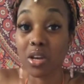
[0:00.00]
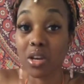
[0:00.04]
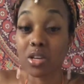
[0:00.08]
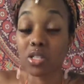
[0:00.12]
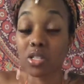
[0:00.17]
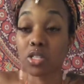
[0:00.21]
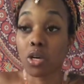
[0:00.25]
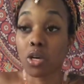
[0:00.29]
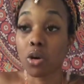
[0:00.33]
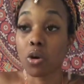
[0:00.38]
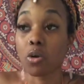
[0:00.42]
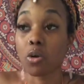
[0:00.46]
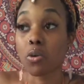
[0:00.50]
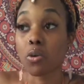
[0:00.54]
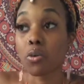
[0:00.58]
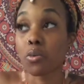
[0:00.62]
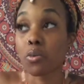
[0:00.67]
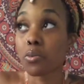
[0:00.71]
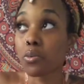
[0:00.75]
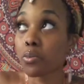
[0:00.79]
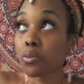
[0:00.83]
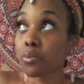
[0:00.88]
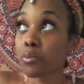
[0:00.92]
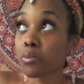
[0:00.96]
So
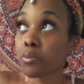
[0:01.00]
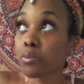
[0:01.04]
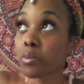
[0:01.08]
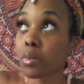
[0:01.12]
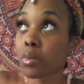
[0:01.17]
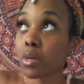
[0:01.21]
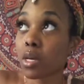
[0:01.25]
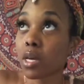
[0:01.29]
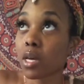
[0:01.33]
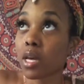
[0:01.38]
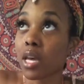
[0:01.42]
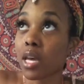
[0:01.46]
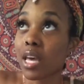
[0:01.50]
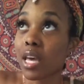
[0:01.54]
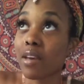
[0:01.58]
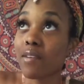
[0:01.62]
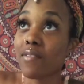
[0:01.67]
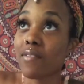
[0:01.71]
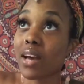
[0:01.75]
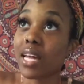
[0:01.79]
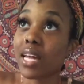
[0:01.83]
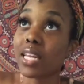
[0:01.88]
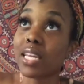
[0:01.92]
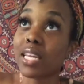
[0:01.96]

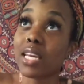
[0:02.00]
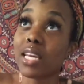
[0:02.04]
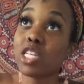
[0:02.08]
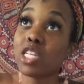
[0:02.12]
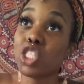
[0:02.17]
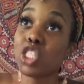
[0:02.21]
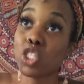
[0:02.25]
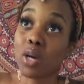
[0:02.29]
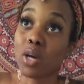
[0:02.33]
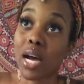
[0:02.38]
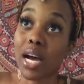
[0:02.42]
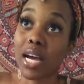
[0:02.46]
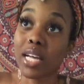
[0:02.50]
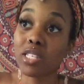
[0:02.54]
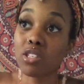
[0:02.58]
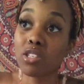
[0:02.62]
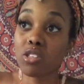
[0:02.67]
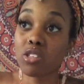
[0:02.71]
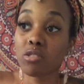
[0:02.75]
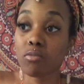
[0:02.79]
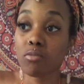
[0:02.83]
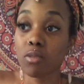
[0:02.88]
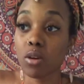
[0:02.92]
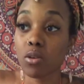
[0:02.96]
if I did try to
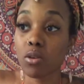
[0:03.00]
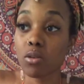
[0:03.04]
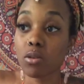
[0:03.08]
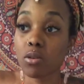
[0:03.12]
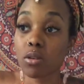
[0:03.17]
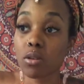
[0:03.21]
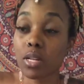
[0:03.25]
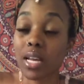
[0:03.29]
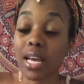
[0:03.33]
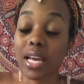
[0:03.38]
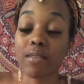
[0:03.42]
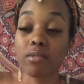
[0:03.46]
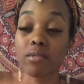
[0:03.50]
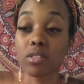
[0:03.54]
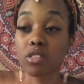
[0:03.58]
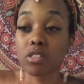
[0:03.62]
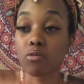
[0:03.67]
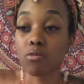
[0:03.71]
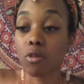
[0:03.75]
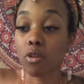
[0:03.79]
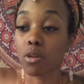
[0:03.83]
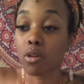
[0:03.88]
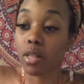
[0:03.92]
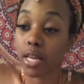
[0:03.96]
smoke, not even
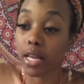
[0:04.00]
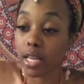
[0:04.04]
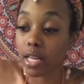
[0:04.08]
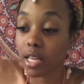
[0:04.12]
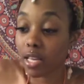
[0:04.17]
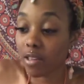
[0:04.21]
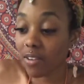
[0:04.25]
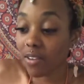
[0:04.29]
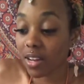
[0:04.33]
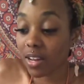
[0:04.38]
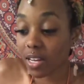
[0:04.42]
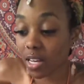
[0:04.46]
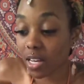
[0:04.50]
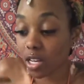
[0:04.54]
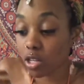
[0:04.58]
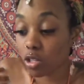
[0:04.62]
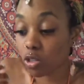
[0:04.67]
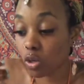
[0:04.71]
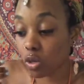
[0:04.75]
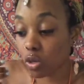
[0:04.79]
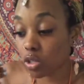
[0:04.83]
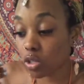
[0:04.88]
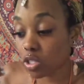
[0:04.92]
smoke, like if I did